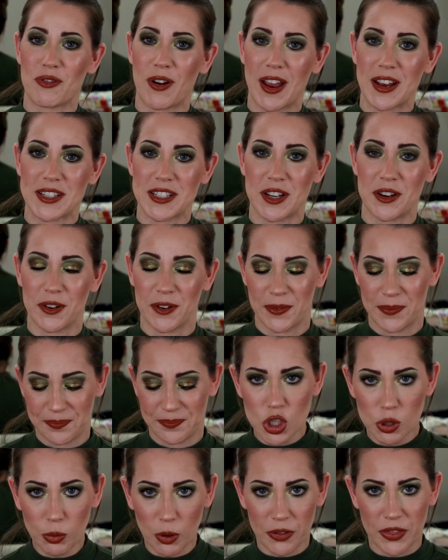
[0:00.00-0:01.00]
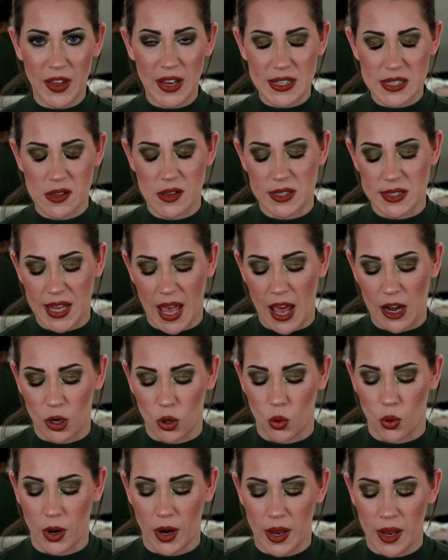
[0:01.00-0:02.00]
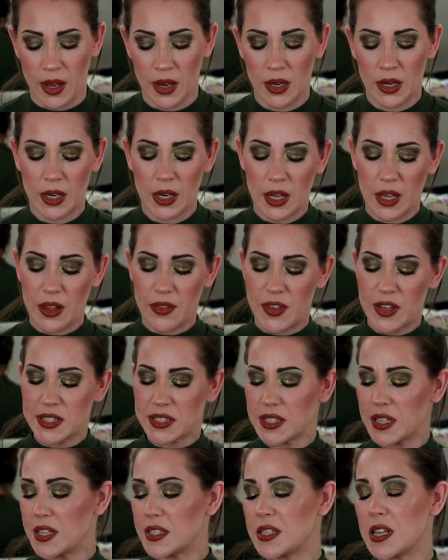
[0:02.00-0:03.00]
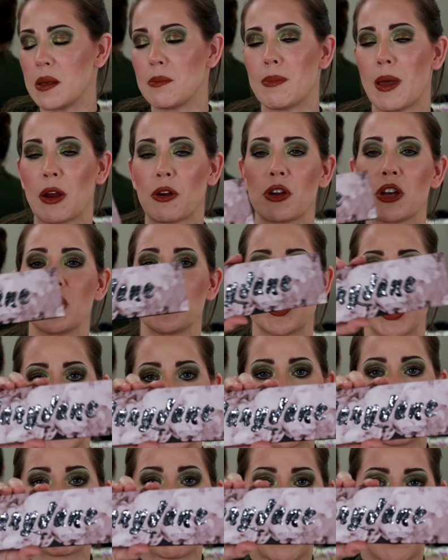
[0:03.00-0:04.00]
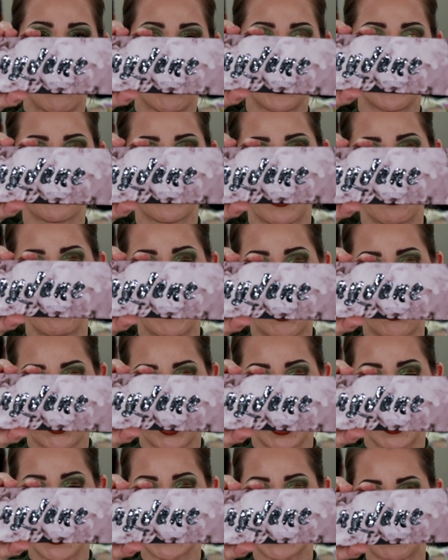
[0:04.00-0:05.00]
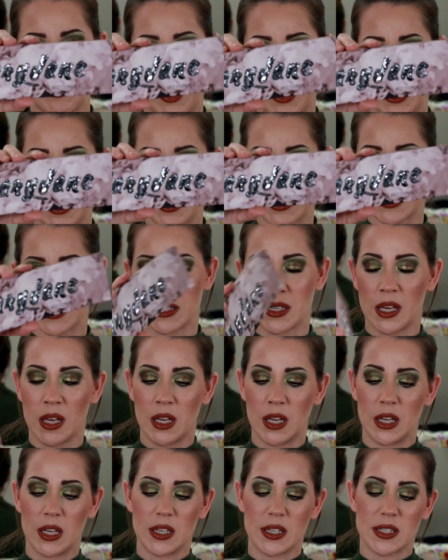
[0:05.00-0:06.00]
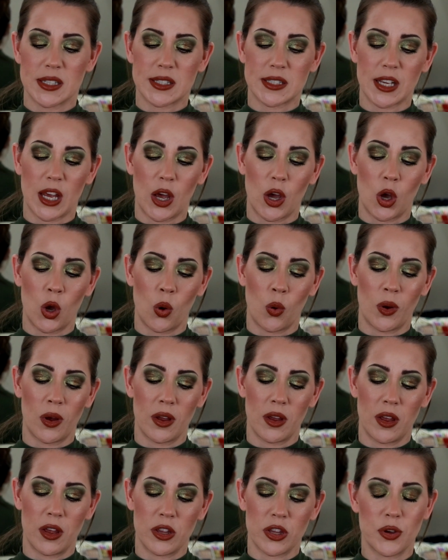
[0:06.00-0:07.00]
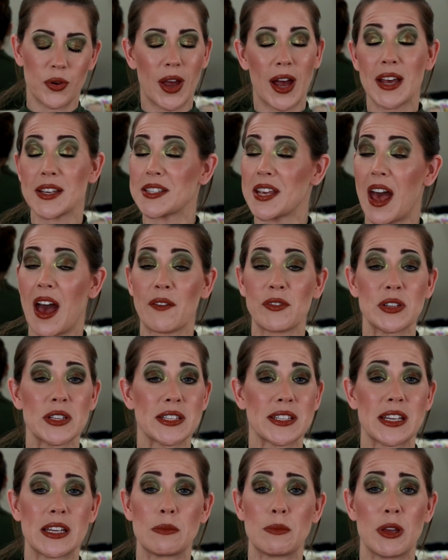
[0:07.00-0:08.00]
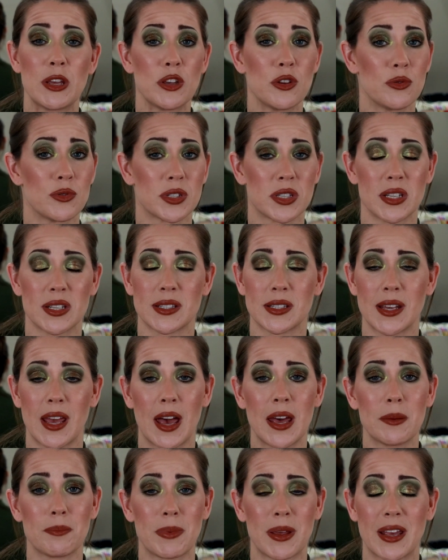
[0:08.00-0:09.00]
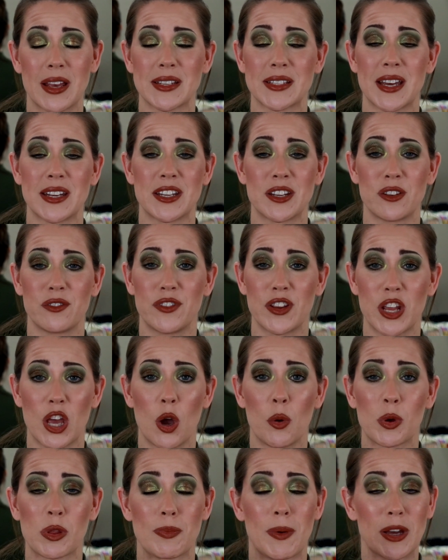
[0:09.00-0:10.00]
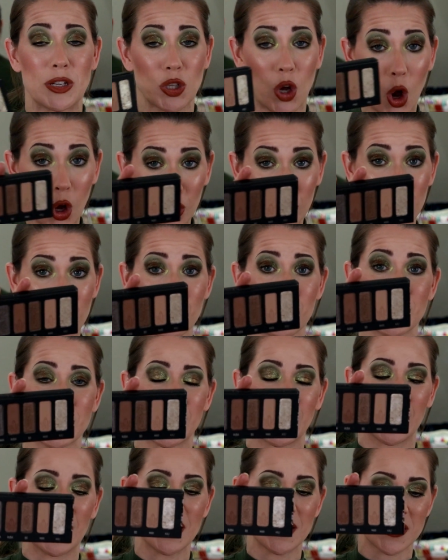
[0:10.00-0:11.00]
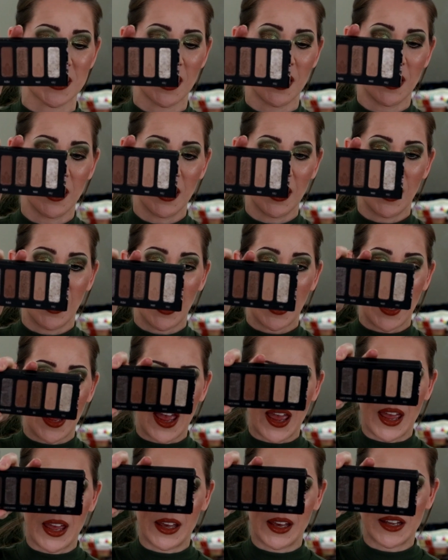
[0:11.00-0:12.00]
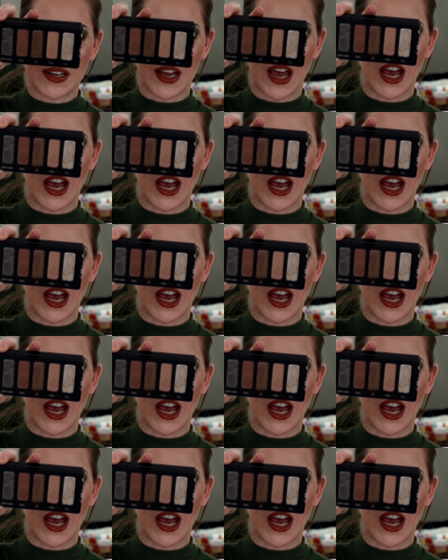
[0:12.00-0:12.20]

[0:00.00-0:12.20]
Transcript: ranked here. Two more things in this category. This is the Mary Jane palette from Milk Cosmetics. So you guys haven't seen me use this yet because I did a video with my daughter using it, and